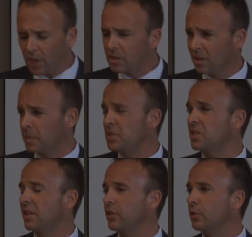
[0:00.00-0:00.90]
So let me
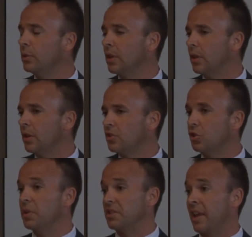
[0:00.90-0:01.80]
just give you
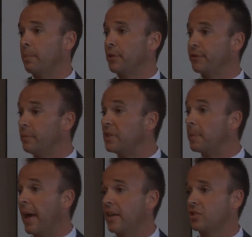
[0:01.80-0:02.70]
two examples from this
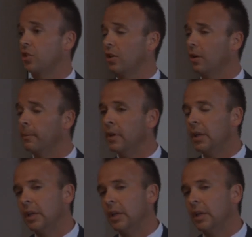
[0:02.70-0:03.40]
past term.